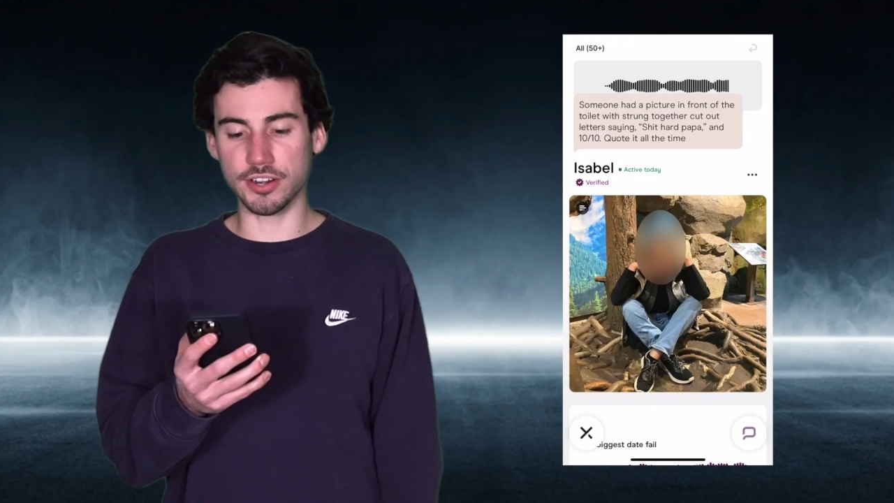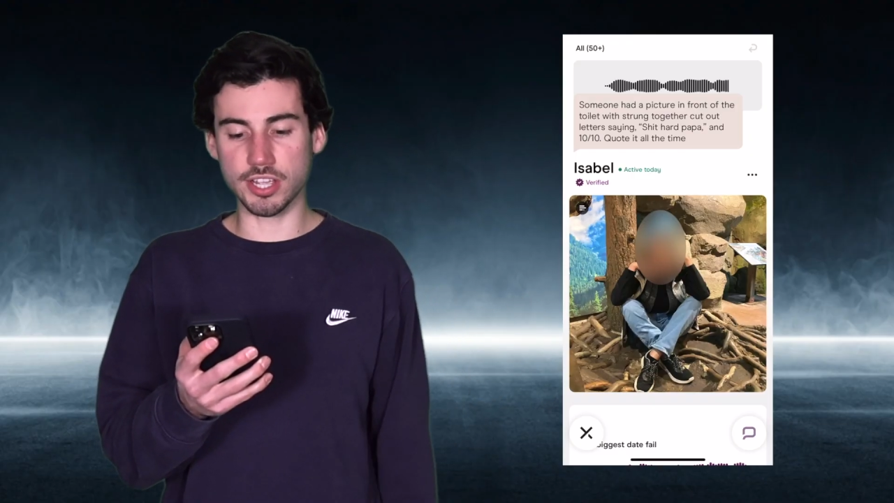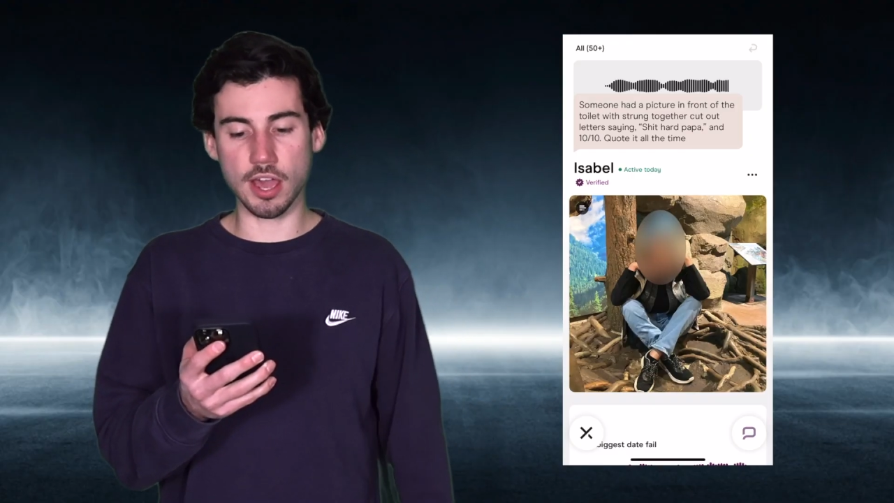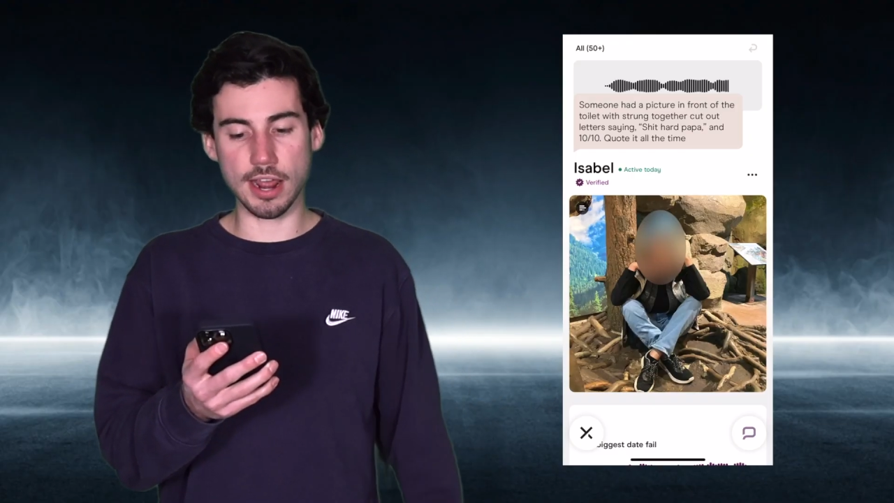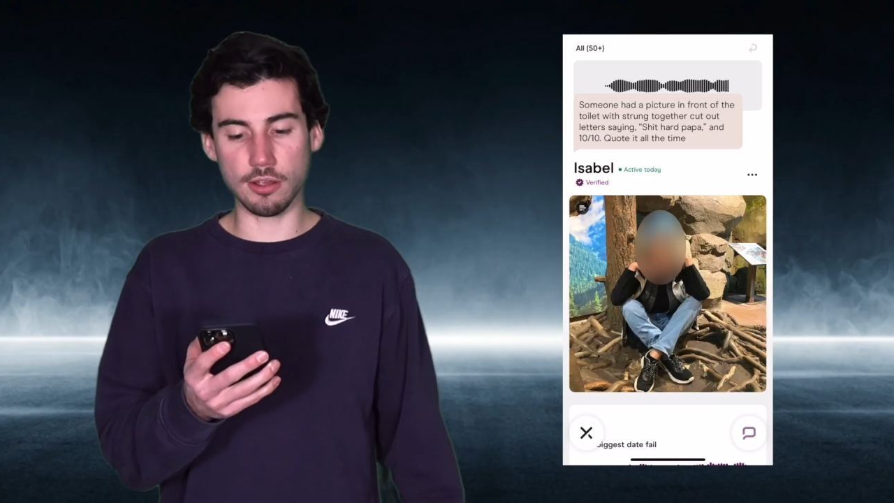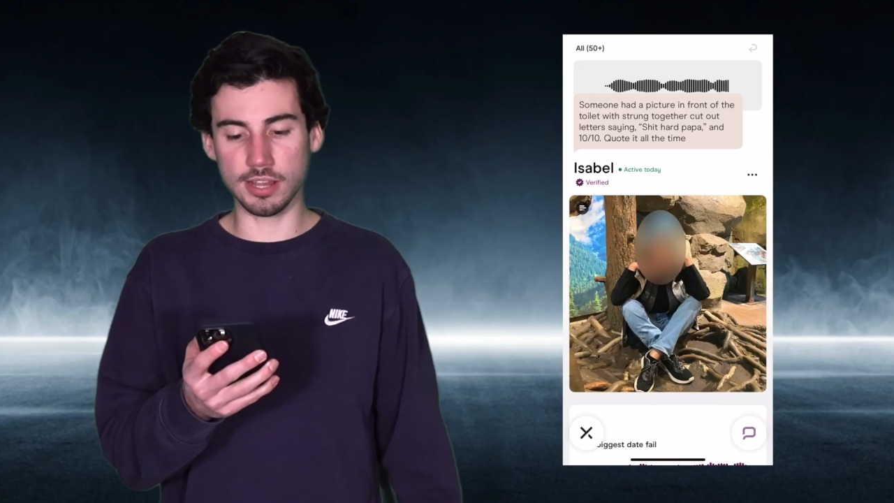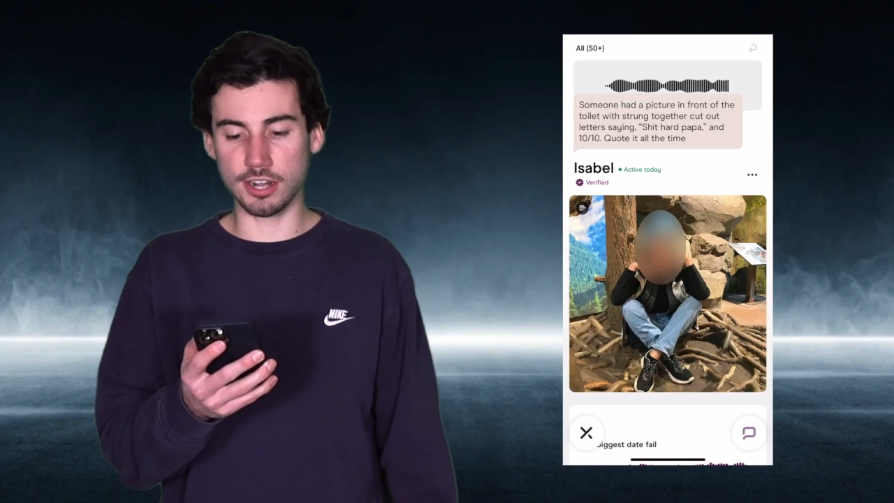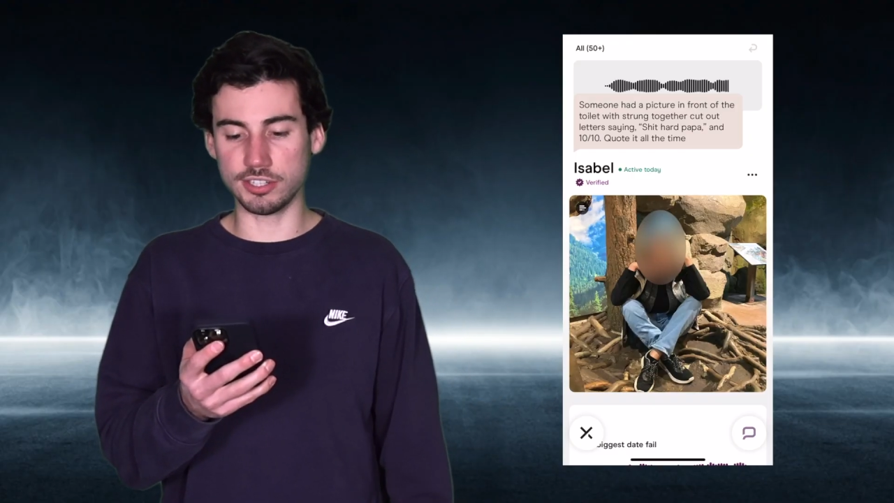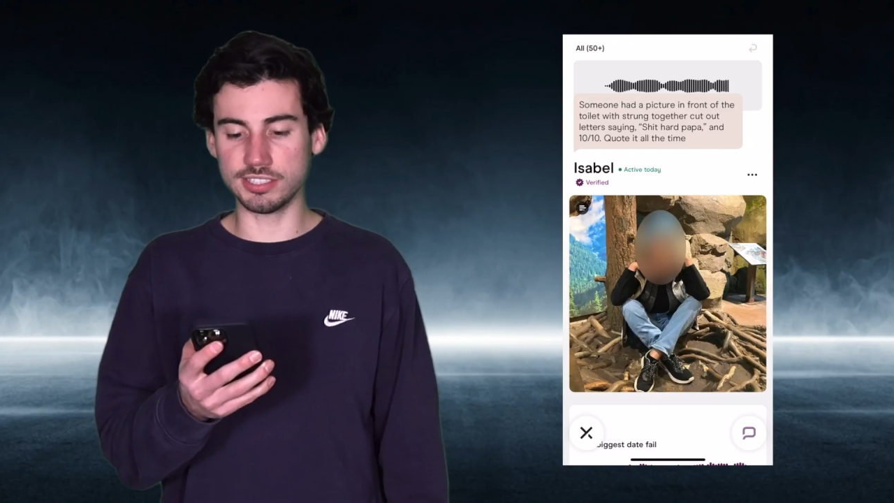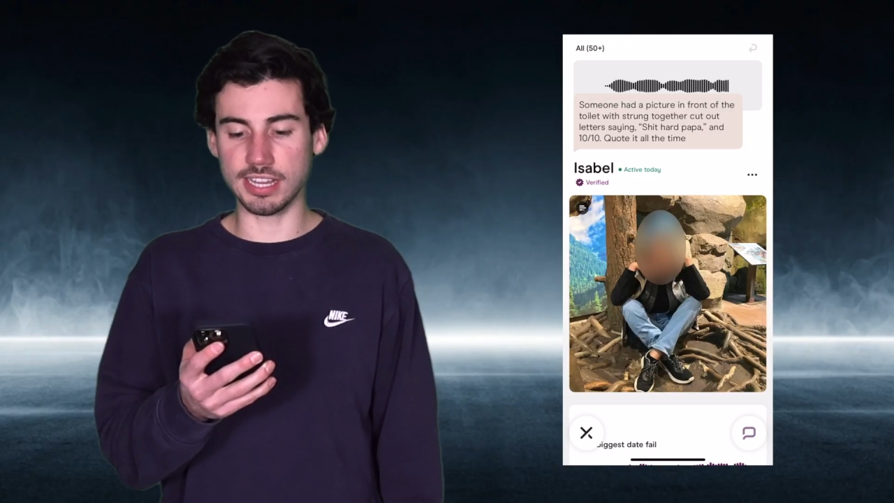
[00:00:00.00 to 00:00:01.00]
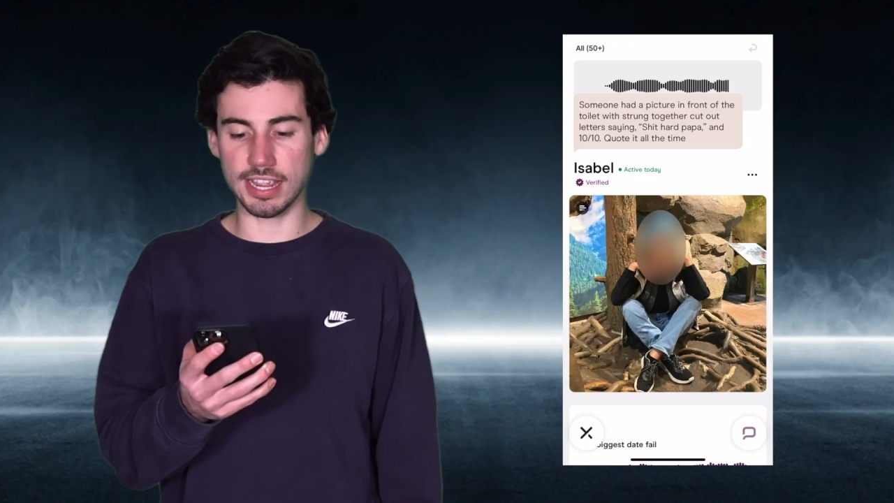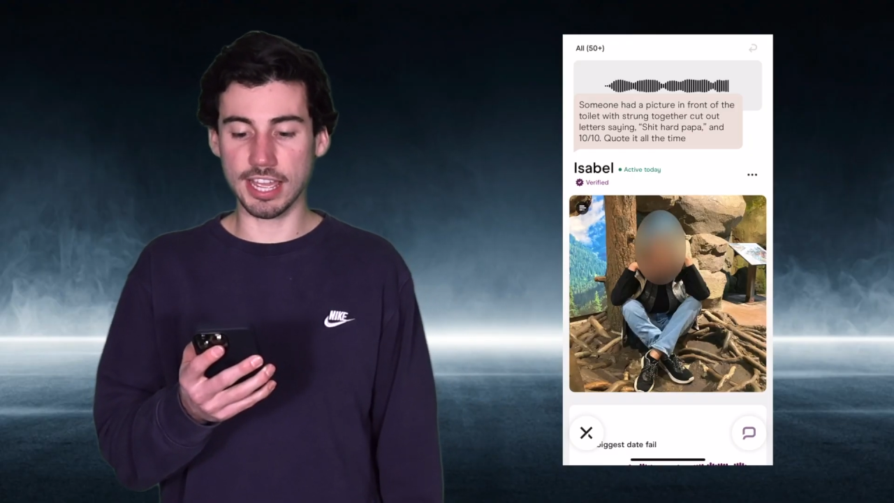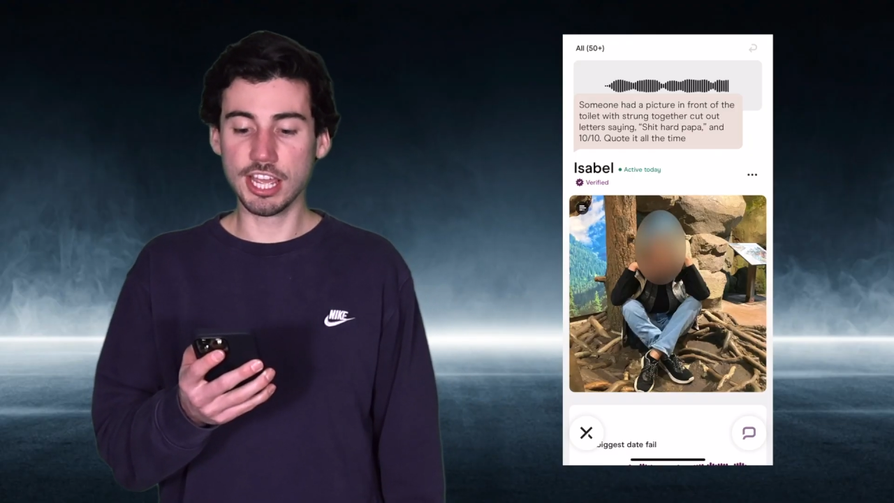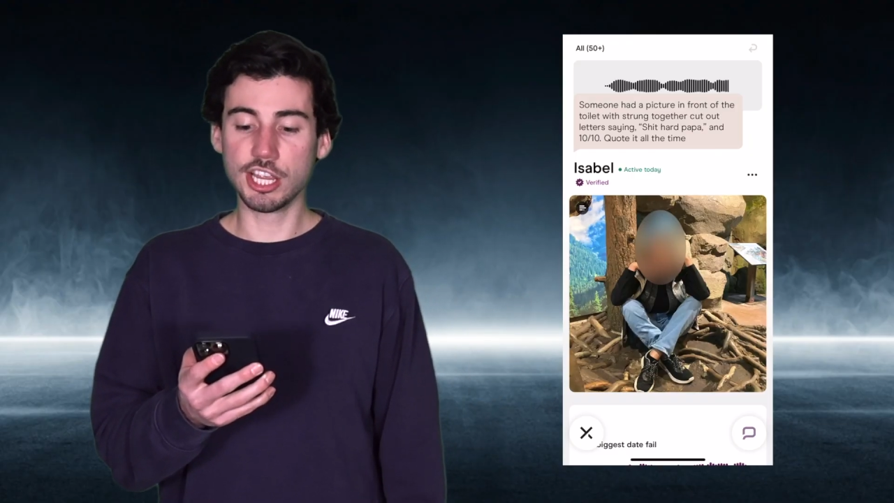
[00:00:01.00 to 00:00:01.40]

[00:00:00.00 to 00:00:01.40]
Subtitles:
cutout letters saying,